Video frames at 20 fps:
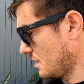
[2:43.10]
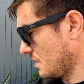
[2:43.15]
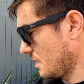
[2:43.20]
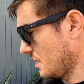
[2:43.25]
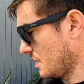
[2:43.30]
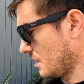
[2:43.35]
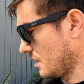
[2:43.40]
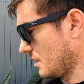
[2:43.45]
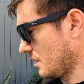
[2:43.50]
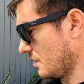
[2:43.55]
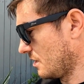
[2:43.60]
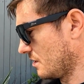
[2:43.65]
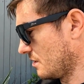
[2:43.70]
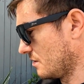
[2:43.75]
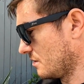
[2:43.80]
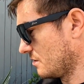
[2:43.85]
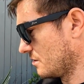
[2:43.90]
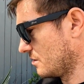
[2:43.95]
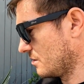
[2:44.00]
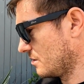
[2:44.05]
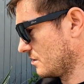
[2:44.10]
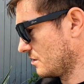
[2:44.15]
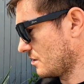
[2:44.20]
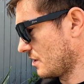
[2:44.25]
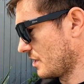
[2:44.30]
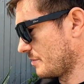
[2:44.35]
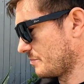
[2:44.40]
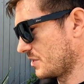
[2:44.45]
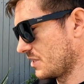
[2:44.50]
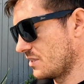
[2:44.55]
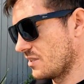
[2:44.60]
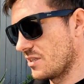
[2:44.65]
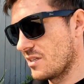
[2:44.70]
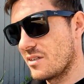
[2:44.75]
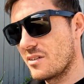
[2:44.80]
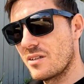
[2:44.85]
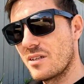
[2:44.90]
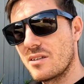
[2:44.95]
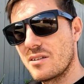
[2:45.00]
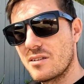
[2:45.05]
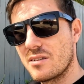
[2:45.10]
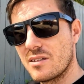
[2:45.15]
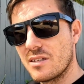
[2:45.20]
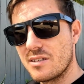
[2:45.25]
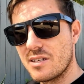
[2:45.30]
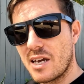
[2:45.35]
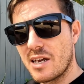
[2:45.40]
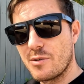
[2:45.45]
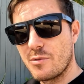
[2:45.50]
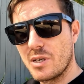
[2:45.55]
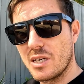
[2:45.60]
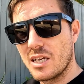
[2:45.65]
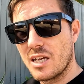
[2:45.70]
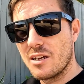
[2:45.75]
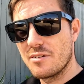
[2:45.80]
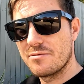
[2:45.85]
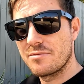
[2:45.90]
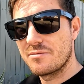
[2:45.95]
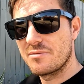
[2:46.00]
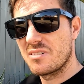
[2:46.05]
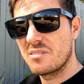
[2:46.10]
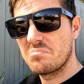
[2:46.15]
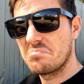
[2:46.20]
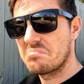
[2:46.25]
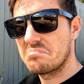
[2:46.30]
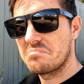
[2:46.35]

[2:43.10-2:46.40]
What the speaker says: and I emptied it the day we left.